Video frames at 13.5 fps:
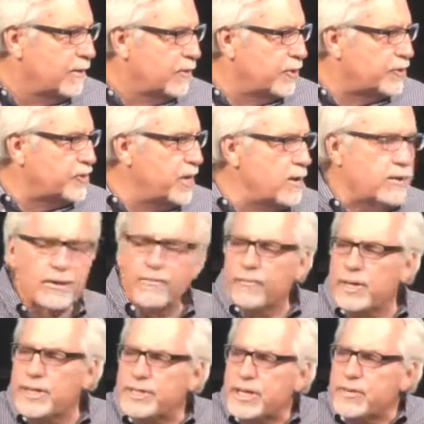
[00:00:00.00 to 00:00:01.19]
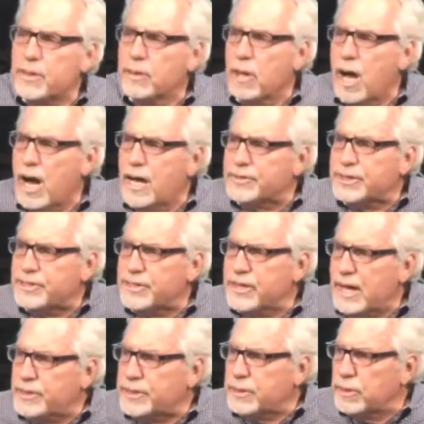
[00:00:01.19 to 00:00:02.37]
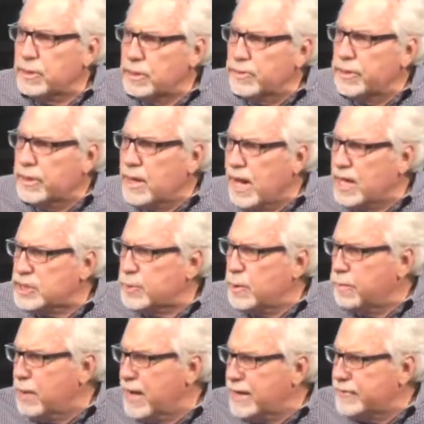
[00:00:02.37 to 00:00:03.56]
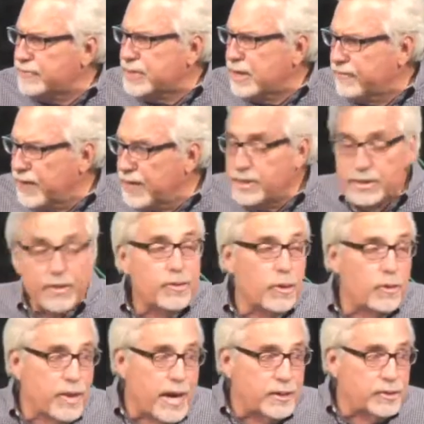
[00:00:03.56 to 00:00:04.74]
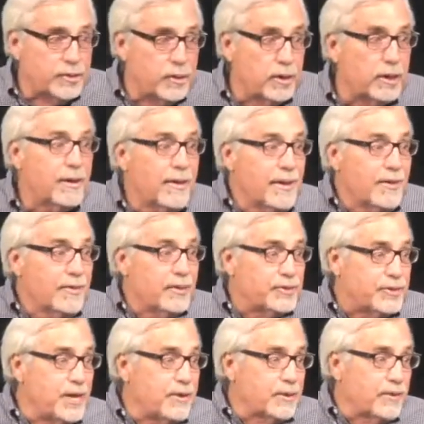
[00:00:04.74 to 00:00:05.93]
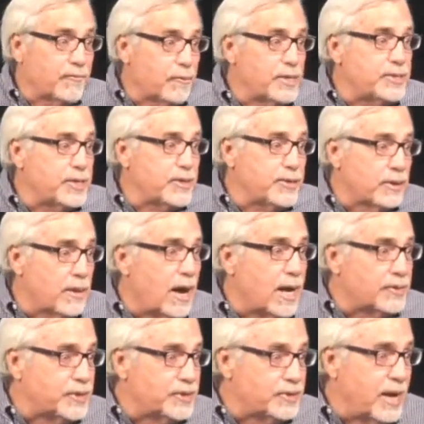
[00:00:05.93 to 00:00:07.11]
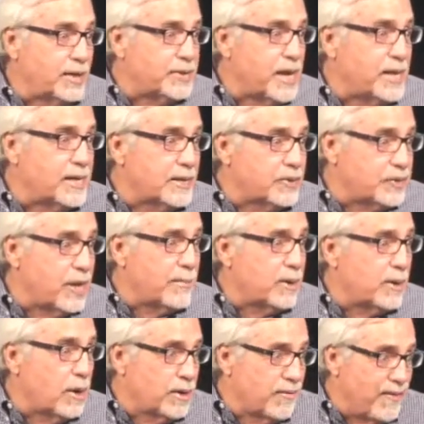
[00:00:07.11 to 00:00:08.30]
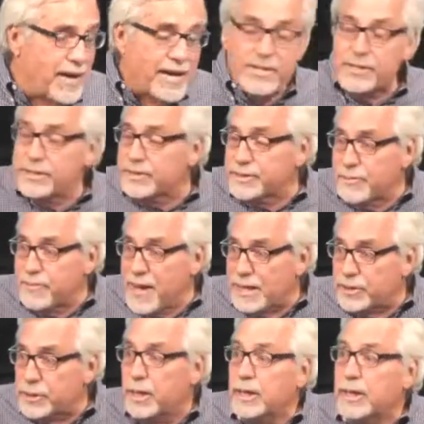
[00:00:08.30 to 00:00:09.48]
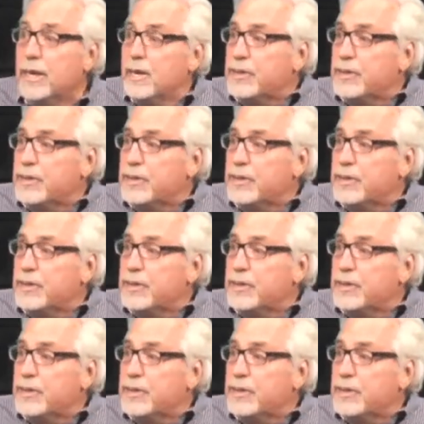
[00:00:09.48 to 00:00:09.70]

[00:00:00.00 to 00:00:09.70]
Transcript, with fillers: The secret of reaching the lost is not to learn the gospel plan of salvation, though that is good. The secret of reaching the lost is not taking a seminar on evangelism, that's good.